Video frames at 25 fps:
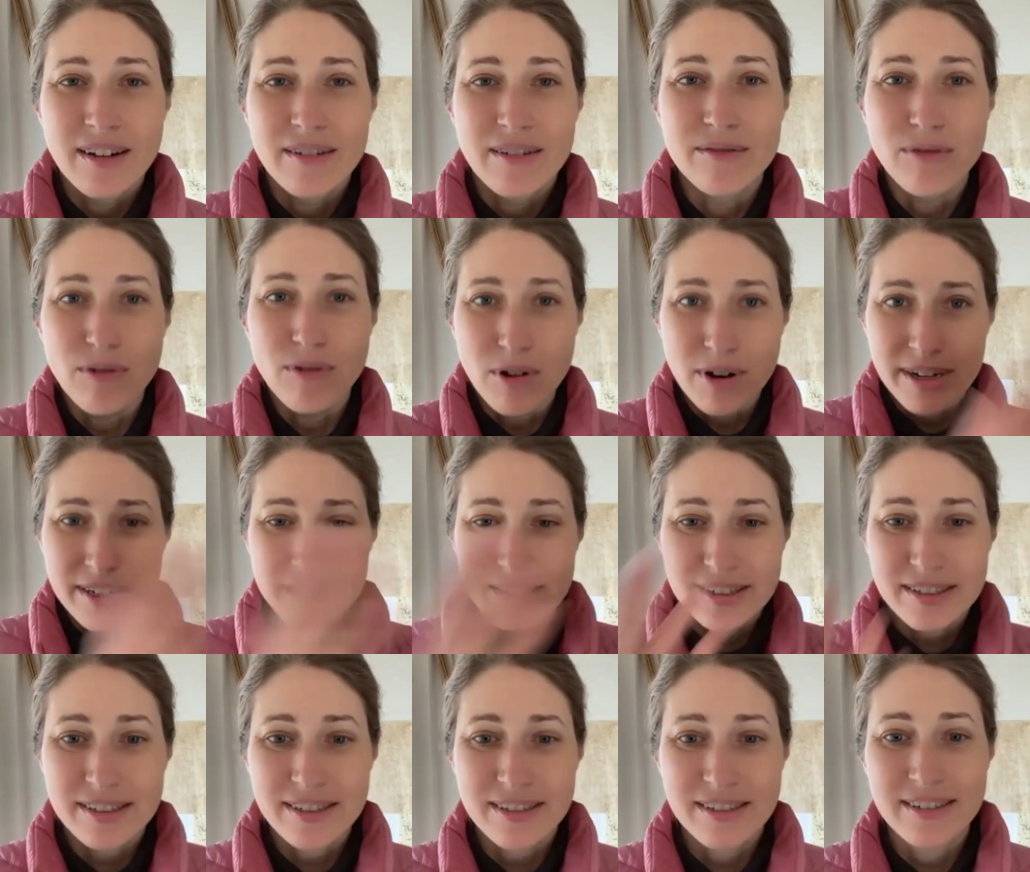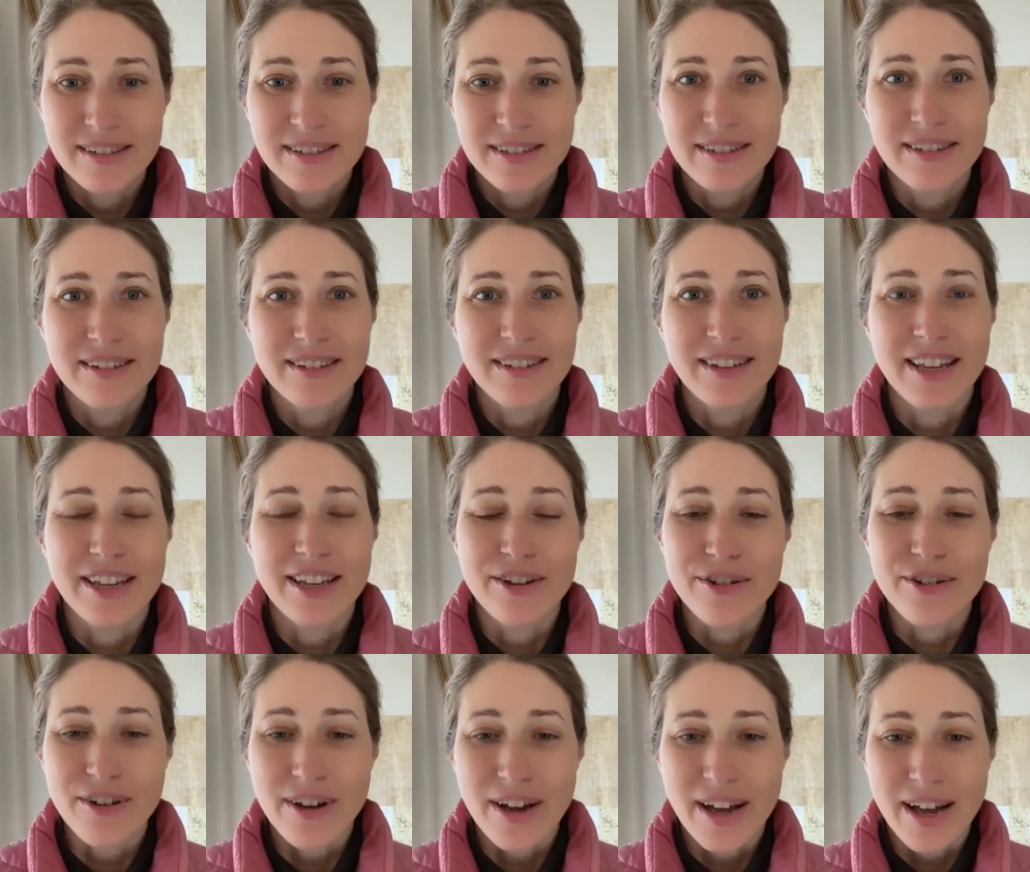voice in
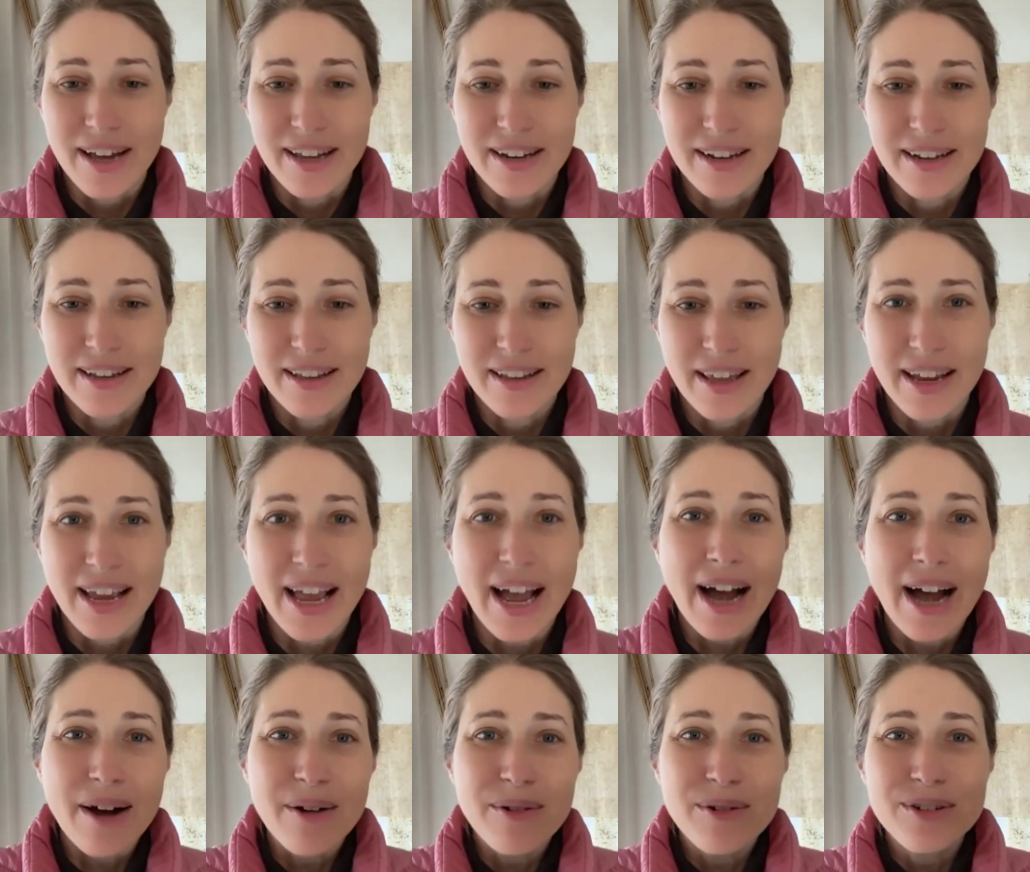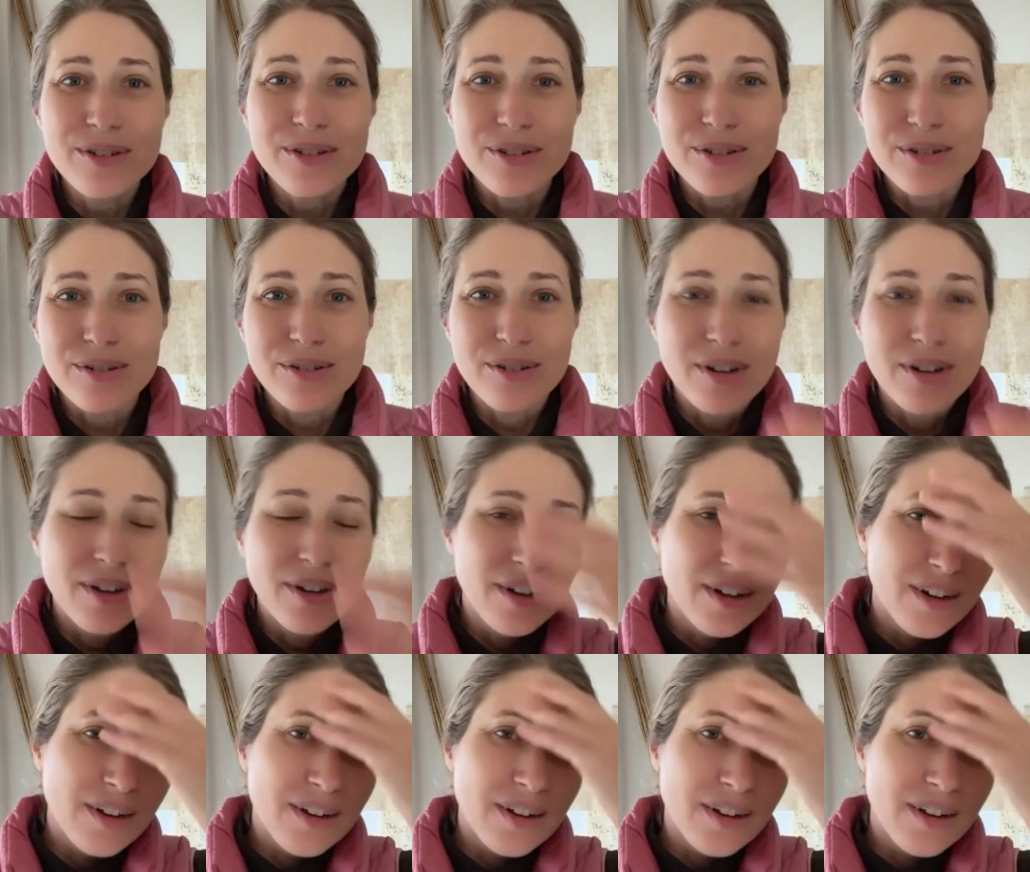your head? Like, how would you